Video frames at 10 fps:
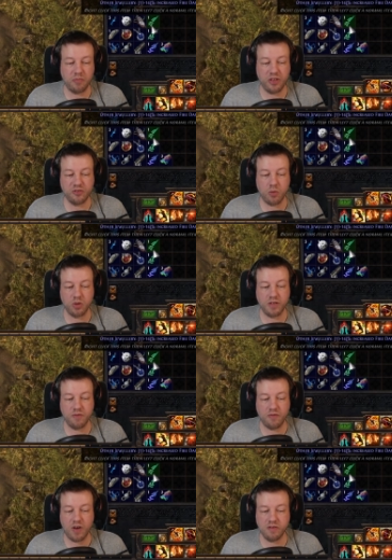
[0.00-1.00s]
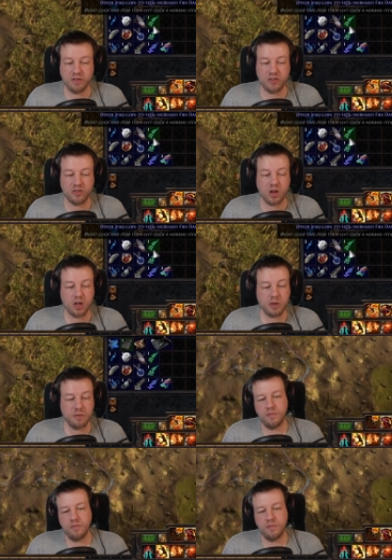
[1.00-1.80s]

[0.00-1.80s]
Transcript: This one will give you fire resist on armor.